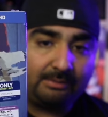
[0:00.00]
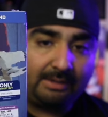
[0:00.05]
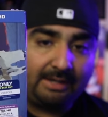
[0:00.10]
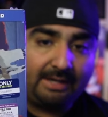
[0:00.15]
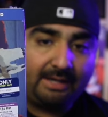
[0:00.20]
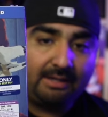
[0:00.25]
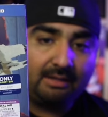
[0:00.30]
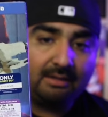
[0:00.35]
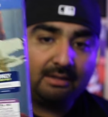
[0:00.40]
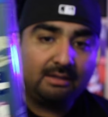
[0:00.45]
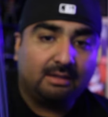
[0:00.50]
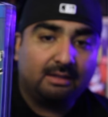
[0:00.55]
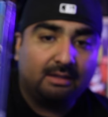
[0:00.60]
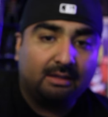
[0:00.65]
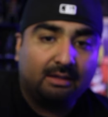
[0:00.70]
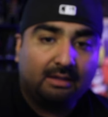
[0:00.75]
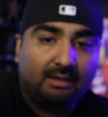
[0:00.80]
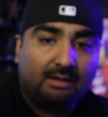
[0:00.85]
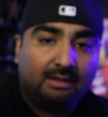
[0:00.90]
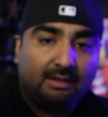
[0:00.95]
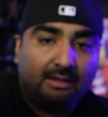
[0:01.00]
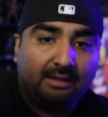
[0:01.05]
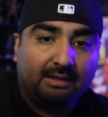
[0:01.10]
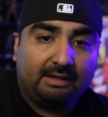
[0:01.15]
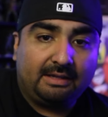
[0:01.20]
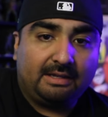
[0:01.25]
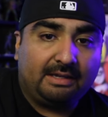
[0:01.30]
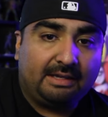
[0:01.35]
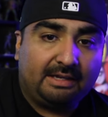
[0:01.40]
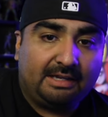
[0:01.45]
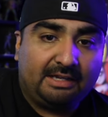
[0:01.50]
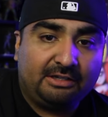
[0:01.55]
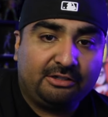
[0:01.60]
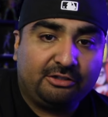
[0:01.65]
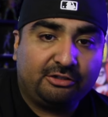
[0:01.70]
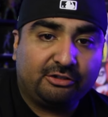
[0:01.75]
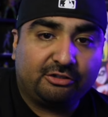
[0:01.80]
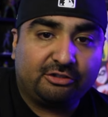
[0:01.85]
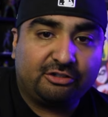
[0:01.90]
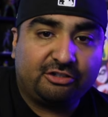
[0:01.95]
right, in
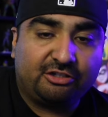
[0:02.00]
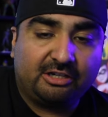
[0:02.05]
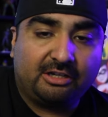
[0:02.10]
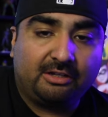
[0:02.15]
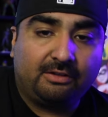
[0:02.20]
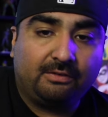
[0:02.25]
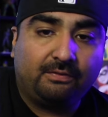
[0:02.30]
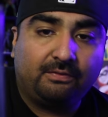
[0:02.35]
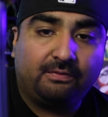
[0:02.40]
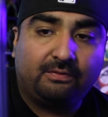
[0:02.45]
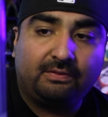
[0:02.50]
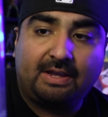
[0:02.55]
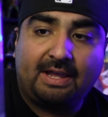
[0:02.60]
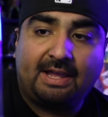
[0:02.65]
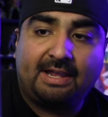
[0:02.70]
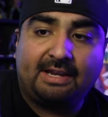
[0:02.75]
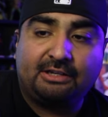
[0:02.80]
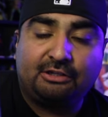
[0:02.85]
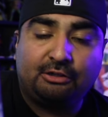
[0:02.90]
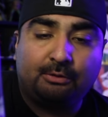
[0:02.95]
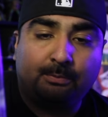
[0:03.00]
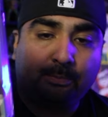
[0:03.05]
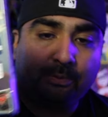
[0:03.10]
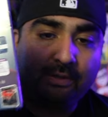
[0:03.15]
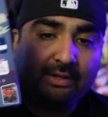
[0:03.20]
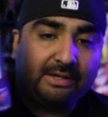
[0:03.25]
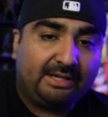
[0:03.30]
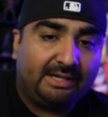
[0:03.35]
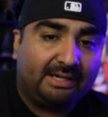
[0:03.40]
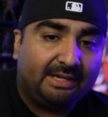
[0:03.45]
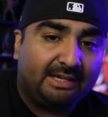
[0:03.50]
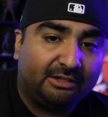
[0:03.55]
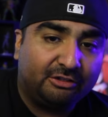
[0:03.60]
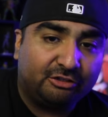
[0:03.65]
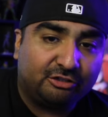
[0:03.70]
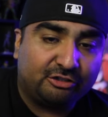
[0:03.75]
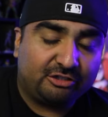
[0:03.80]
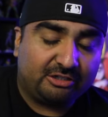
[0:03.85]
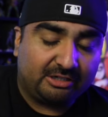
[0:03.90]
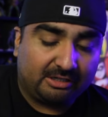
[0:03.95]
your shelf, and you put it in
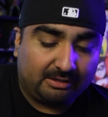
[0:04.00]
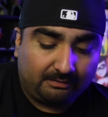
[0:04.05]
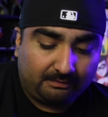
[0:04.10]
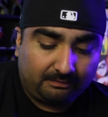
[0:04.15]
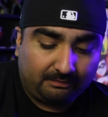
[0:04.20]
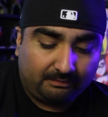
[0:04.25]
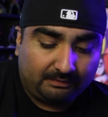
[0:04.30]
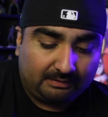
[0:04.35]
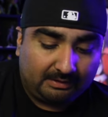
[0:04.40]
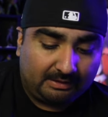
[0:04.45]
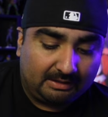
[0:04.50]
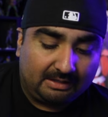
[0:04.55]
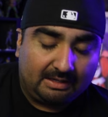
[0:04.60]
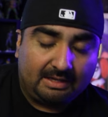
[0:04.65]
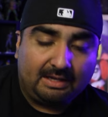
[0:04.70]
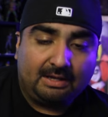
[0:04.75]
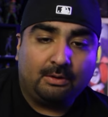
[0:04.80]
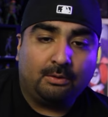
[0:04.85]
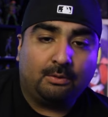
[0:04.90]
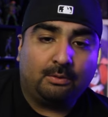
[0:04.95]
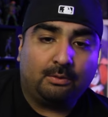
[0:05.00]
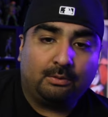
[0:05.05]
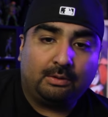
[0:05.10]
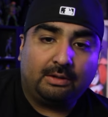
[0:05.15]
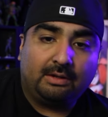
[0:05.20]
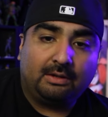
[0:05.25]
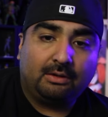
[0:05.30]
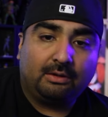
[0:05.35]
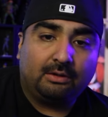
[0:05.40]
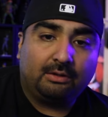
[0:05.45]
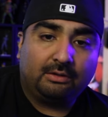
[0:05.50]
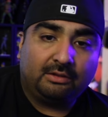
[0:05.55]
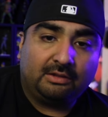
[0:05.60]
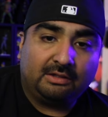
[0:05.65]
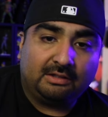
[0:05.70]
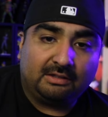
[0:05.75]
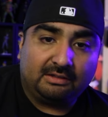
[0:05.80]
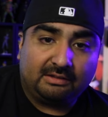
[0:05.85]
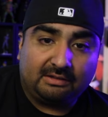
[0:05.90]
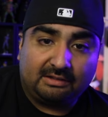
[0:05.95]
your shelf,
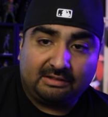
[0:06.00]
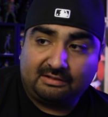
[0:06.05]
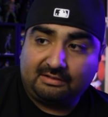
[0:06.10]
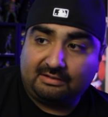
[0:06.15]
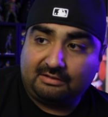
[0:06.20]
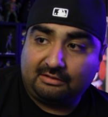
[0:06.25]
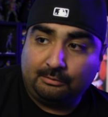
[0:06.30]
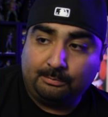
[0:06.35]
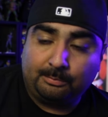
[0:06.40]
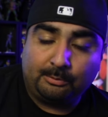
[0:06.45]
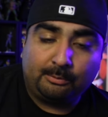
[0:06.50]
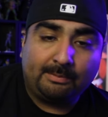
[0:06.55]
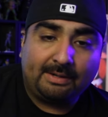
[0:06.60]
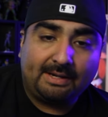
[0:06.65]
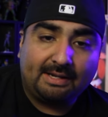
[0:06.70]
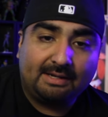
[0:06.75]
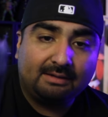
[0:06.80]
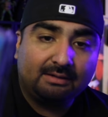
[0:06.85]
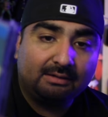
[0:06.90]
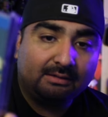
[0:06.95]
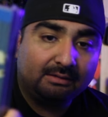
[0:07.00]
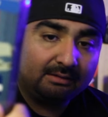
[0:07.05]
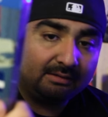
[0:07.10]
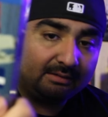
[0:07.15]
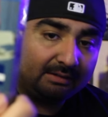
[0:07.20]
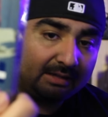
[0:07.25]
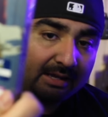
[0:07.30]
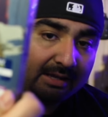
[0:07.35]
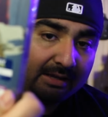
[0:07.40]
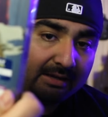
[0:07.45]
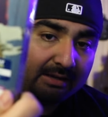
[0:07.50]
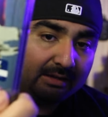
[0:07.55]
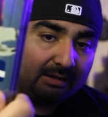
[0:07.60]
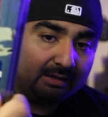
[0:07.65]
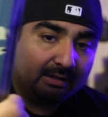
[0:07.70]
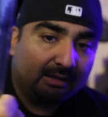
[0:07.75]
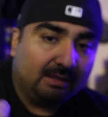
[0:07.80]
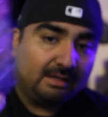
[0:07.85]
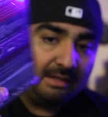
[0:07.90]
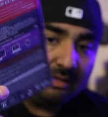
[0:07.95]
the Superman side,
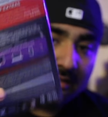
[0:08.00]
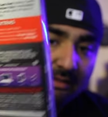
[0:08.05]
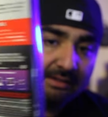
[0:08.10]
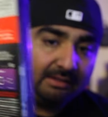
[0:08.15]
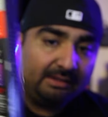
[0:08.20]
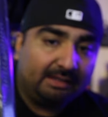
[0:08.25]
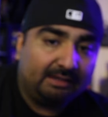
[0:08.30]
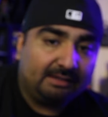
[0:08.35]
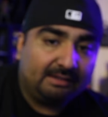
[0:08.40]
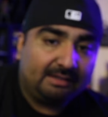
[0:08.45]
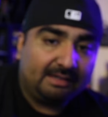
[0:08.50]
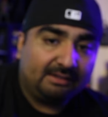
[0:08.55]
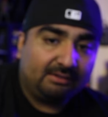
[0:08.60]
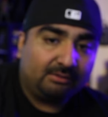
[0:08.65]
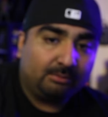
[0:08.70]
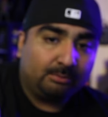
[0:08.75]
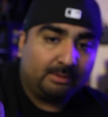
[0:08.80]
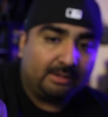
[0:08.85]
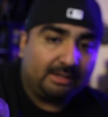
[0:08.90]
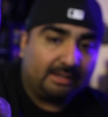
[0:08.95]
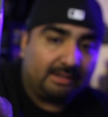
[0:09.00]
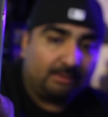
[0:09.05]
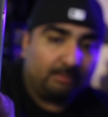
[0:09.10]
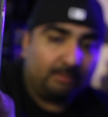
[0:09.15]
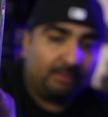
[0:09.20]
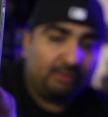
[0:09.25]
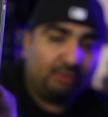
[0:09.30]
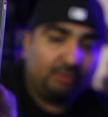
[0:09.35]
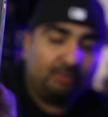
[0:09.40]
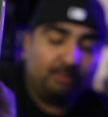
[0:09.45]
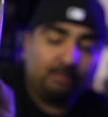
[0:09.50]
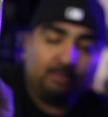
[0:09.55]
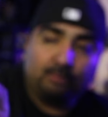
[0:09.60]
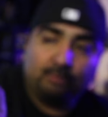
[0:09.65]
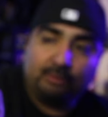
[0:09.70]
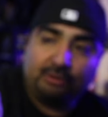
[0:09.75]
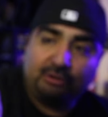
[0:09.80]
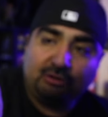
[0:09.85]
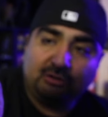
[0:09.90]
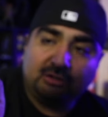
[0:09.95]
then guess what? When you
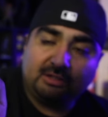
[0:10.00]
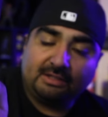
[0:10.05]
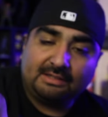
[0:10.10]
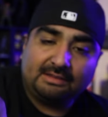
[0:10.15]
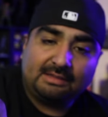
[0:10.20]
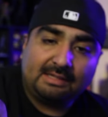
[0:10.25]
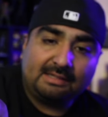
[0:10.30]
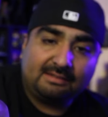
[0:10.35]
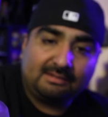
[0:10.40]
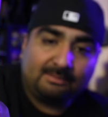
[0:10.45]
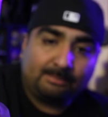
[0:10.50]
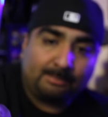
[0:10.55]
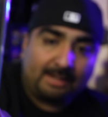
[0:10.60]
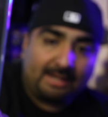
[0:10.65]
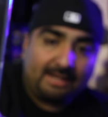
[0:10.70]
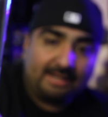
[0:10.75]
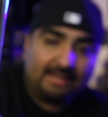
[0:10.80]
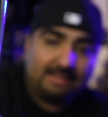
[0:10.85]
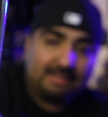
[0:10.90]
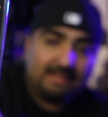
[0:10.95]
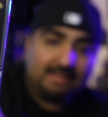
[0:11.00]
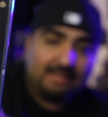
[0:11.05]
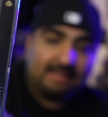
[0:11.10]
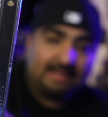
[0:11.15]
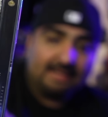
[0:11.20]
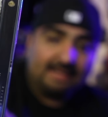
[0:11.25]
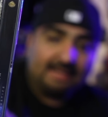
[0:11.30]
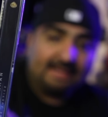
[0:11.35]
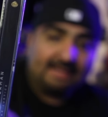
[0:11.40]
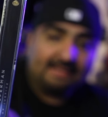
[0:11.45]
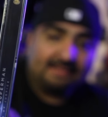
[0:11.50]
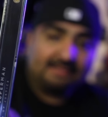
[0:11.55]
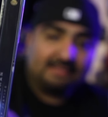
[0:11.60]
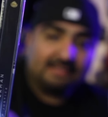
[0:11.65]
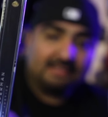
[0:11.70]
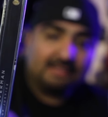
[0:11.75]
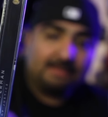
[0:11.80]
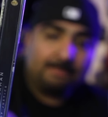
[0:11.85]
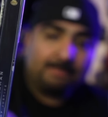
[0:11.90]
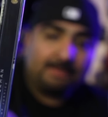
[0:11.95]
look at the spine, it's
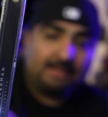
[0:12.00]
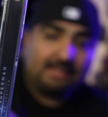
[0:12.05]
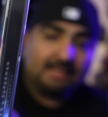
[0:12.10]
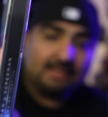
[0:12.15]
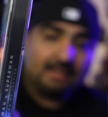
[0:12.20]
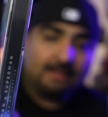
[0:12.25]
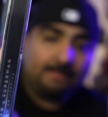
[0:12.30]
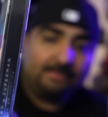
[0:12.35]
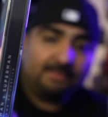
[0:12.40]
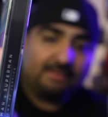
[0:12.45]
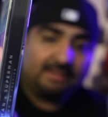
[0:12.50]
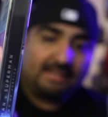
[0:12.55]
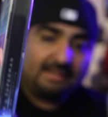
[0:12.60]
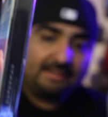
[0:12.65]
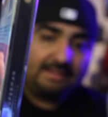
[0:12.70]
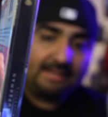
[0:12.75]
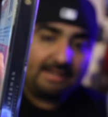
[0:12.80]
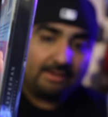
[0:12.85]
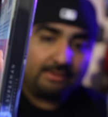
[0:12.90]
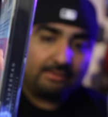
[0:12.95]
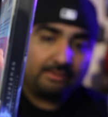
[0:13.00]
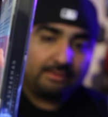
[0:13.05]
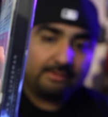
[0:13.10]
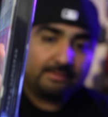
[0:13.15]
gonna be upside down.